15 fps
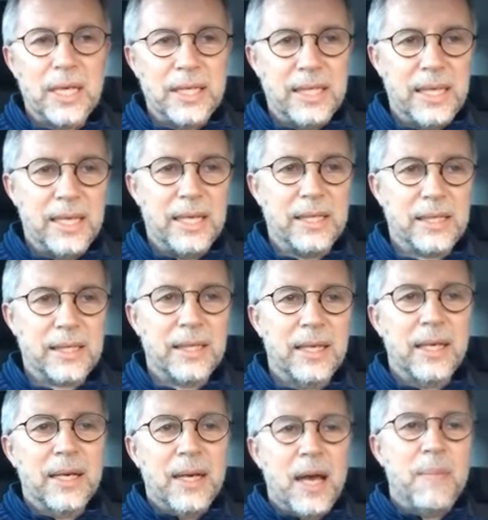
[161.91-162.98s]
ideas
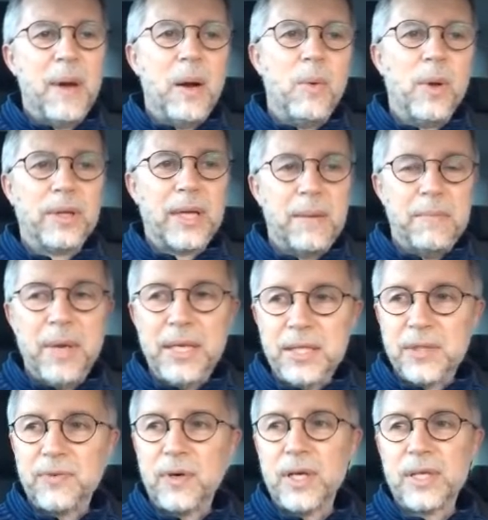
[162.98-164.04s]
about what that
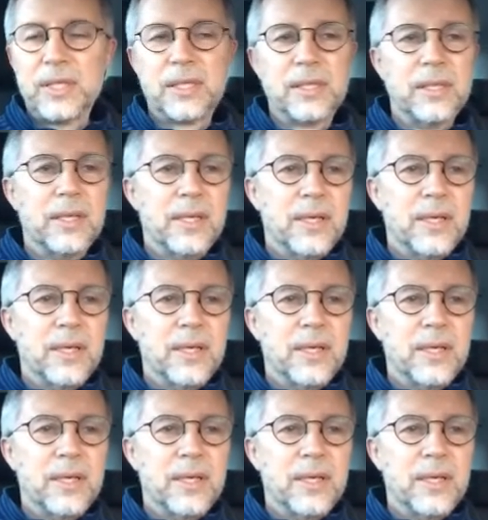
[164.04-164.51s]
means for us,